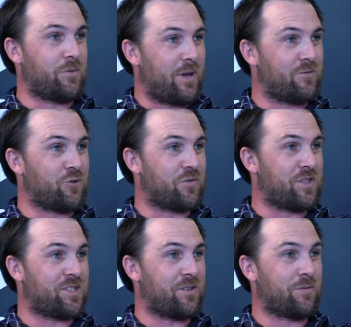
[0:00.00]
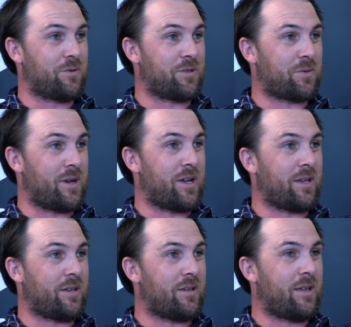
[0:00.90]
you haven't driven the
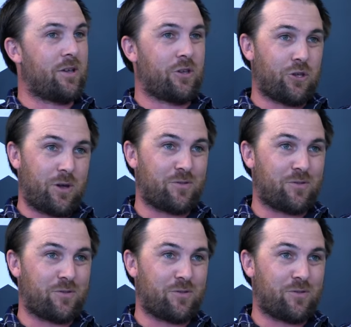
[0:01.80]
C43, you